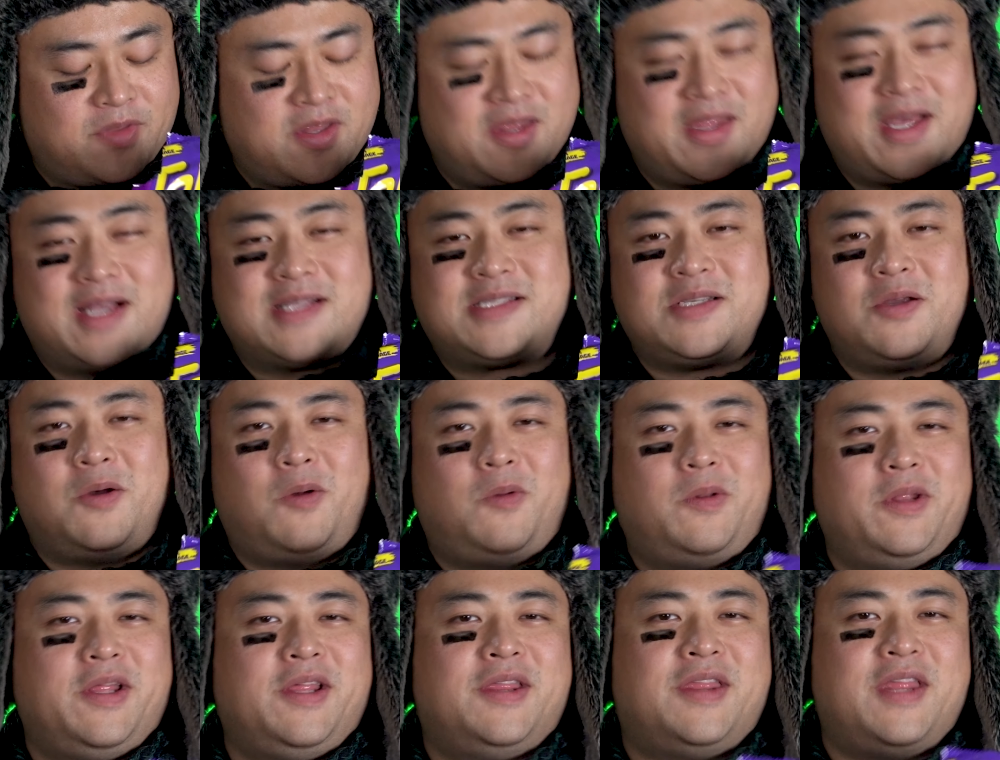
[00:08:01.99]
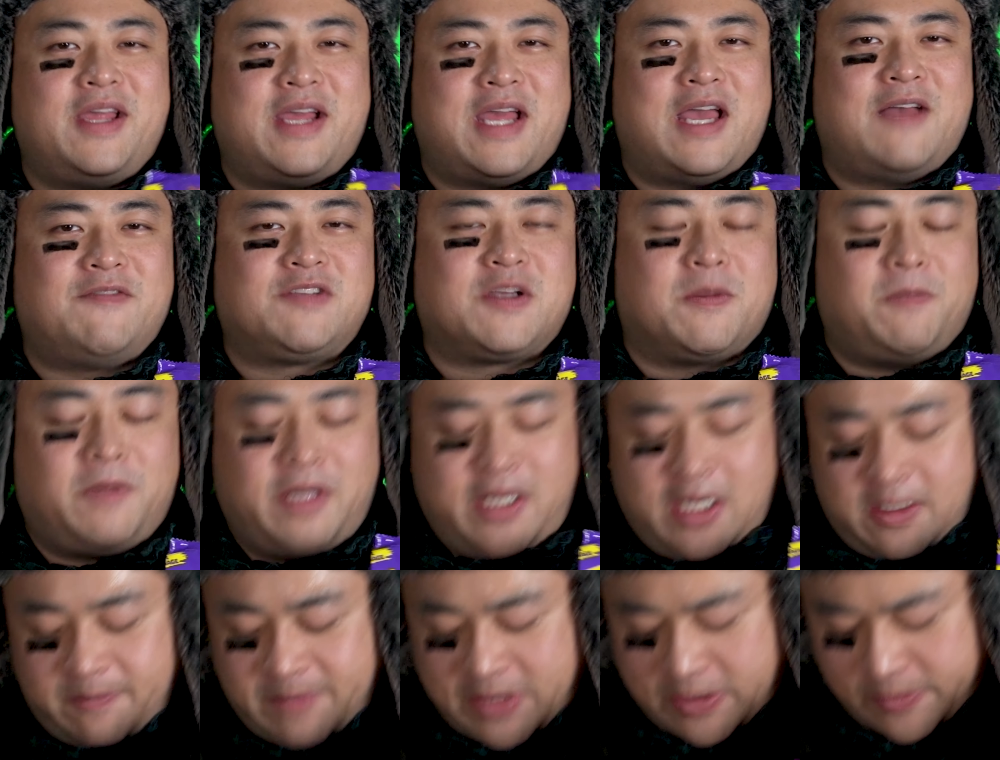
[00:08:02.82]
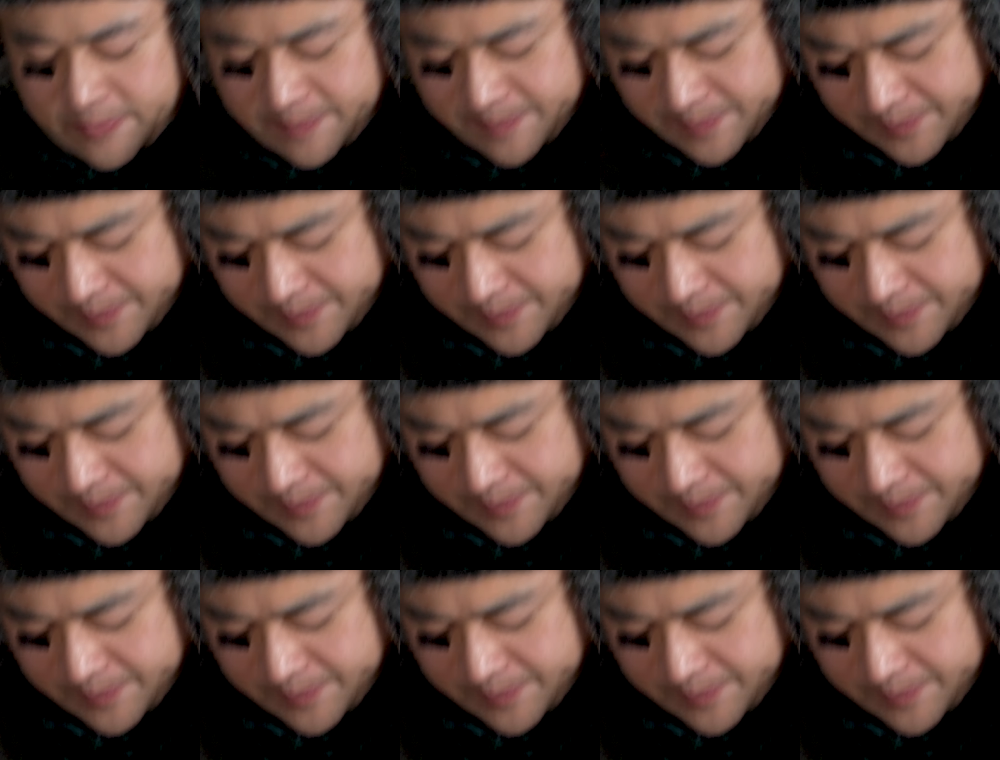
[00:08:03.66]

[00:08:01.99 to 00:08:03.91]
That's the only thing I have to complain about.